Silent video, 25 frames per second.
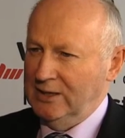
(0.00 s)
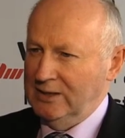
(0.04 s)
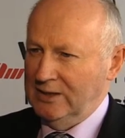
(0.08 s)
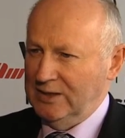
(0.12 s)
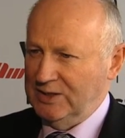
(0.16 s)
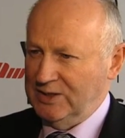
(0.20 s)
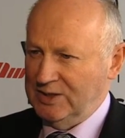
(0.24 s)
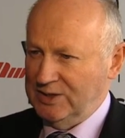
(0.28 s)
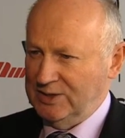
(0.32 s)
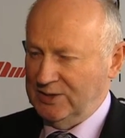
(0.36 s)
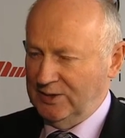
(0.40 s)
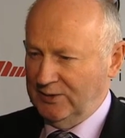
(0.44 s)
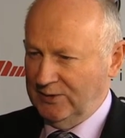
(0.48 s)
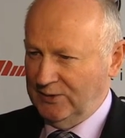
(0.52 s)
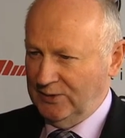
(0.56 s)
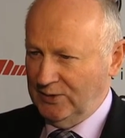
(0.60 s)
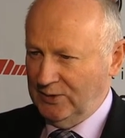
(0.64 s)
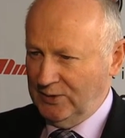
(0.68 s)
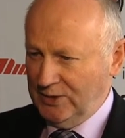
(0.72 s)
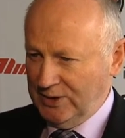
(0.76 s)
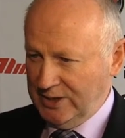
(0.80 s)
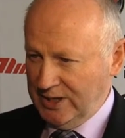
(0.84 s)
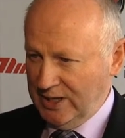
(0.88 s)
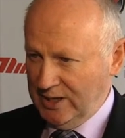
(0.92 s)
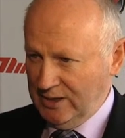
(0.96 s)
This is their
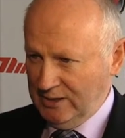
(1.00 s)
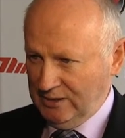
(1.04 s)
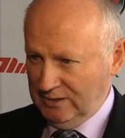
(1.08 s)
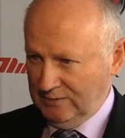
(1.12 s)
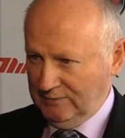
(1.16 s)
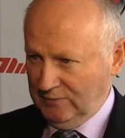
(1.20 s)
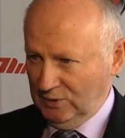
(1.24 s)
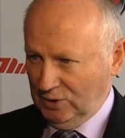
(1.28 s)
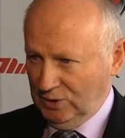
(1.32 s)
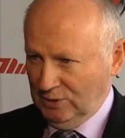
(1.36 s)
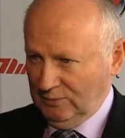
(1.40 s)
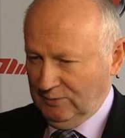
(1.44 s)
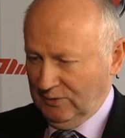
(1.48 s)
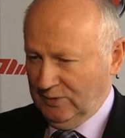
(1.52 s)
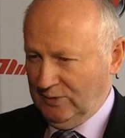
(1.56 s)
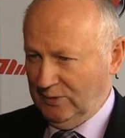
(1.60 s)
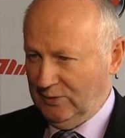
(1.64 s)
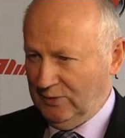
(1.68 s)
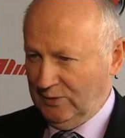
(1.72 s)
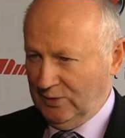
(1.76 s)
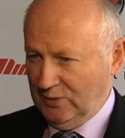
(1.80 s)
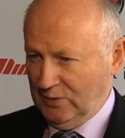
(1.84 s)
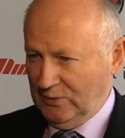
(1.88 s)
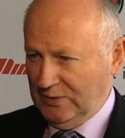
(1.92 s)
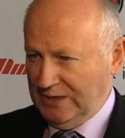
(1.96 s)
third year involved with
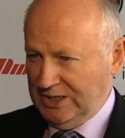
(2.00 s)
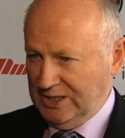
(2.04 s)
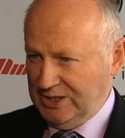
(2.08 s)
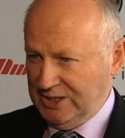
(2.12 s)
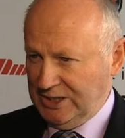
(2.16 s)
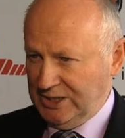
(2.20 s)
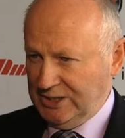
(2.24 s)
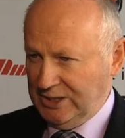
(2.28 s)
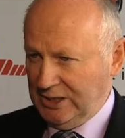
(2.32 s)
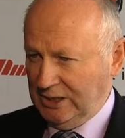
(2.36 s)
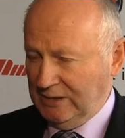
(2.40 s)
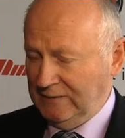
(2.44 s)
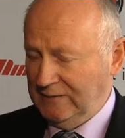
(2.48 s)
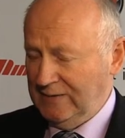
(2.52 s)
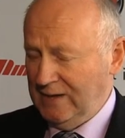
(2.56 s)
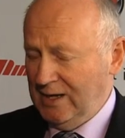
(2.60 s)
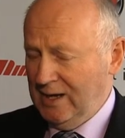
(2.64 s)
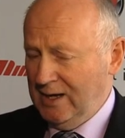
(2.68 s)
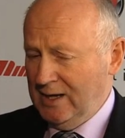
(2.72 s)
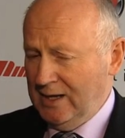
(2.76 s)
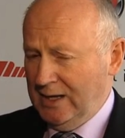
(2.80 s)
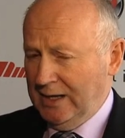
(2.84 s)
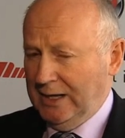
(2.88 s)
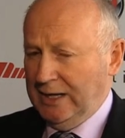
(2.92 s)
the Northwest itself,